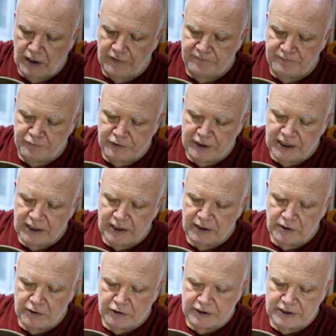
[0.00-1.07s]
bringing
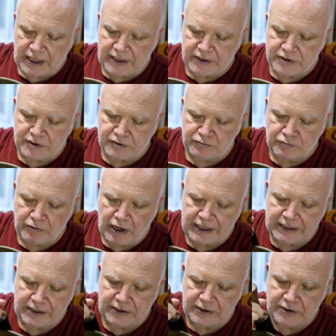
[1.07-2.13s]
your attention
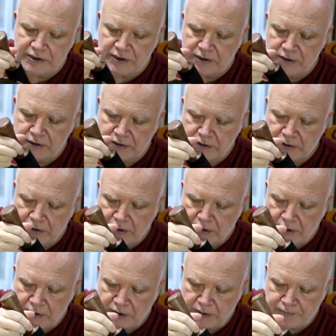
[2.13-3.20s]
right into
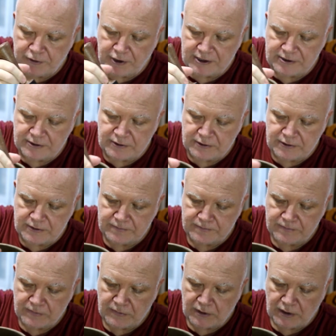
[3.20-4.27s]
the present.
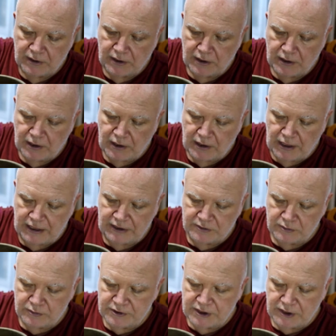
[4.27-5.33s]
It's
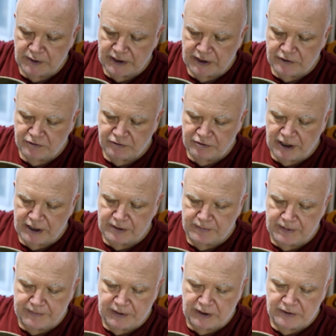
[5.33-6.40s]
also
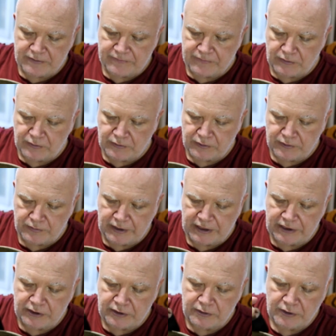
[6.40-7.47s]
incredibly beautiful, but when
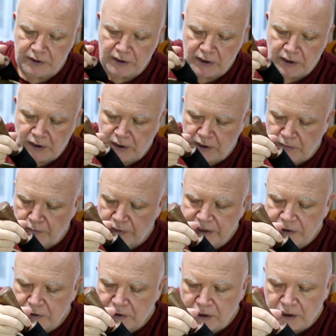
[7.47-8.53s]
you
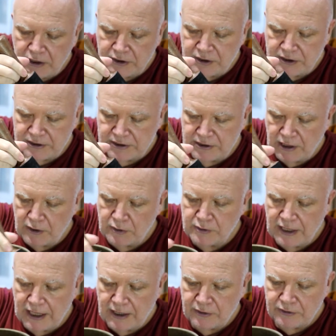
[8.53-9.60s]
learn to slow
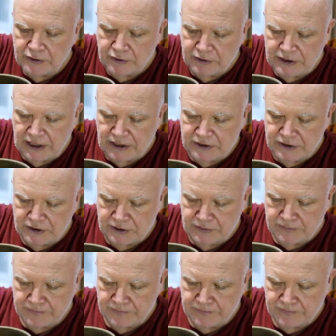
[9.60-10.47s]
down your attention